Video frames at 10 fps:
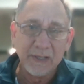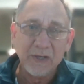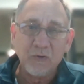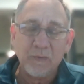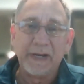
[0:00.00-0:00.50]

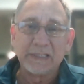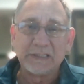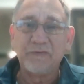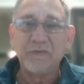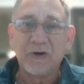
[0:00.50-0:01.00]
Whereas
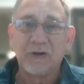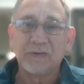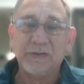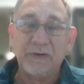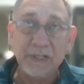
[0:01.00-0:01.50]
if you've got
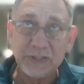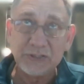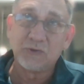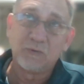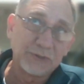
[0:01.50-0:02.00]

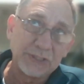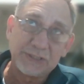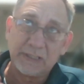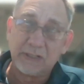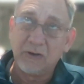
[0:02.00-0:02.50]

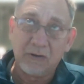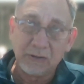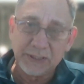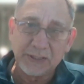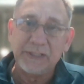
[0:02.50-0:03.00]
resources, a
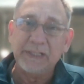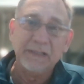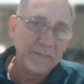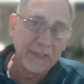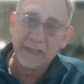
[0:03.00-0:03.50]
larger
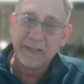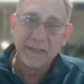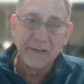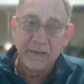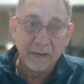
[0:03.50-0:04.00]
team,
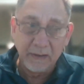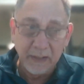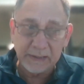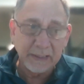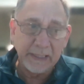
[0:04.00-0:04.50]

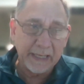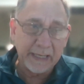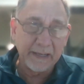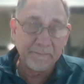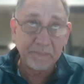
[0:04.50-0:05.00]
literally
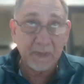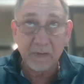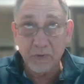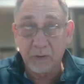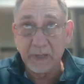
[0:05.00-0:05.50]
at
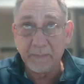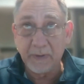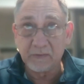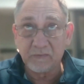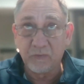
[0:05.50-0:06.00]
probably
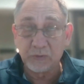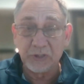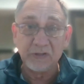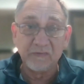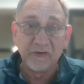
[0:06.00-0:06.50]
about
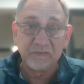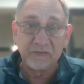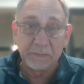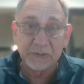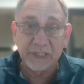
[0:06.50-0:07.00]
40 to
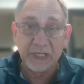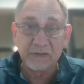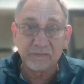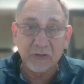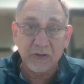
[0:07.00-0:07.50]

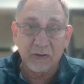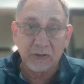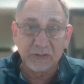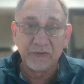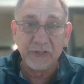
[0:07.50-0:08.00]
50% of the
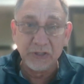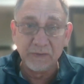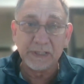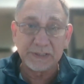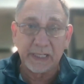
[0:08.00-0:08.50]
cost of a
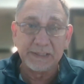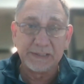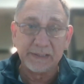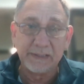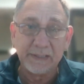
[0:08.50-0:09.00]
UH agent,